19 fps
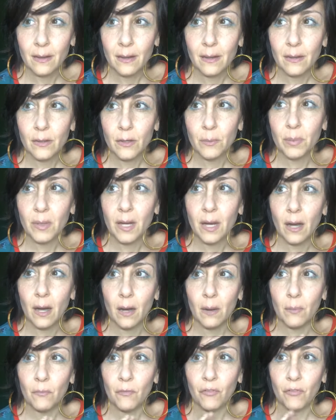And you
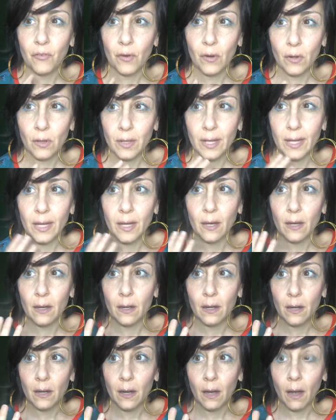become fully
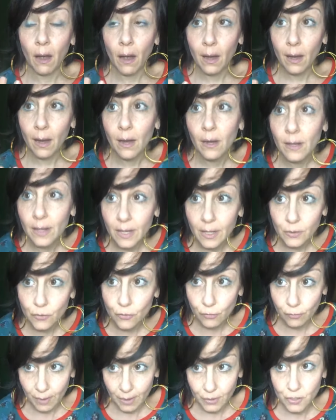
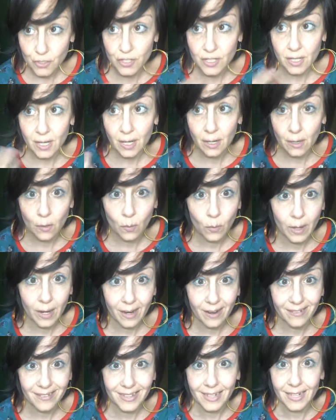entrenched and
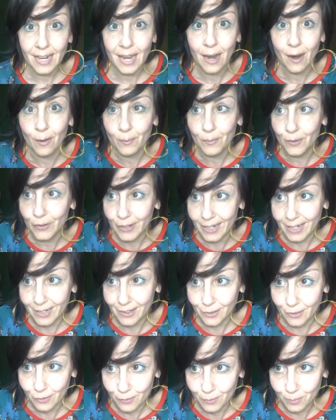aware. Like now I'm looking
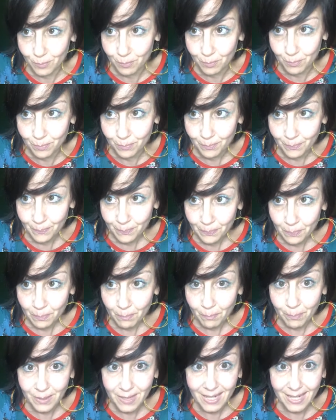at this
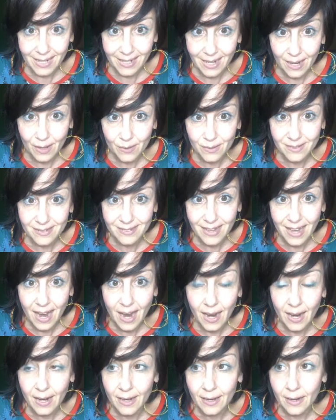plant
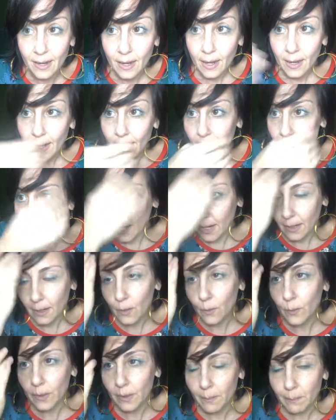outside and I know
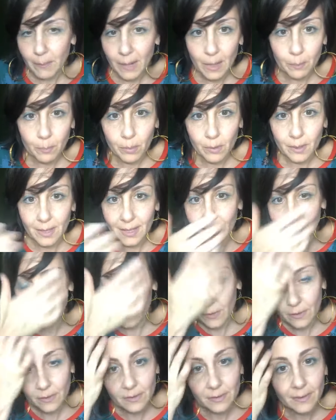what a maple leaf
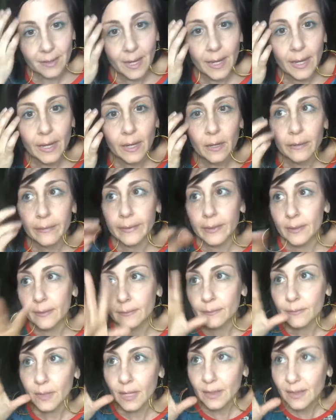looks like.
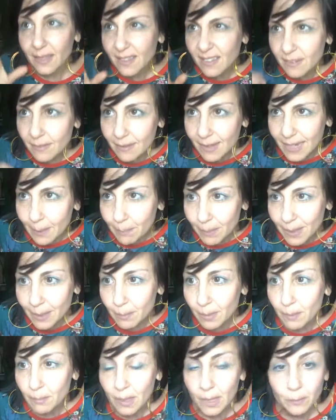I think this is like a
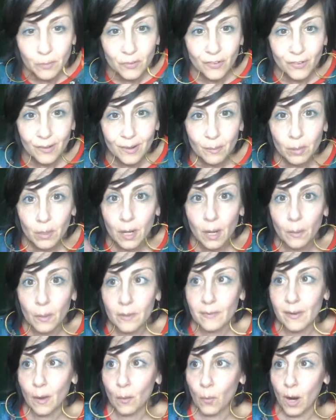baby maple tree, but
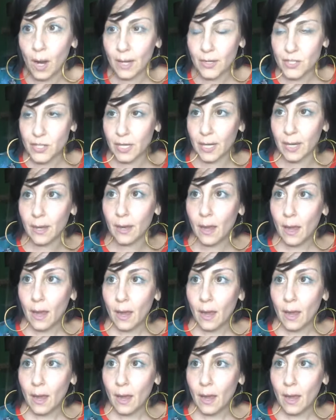as I'm watching,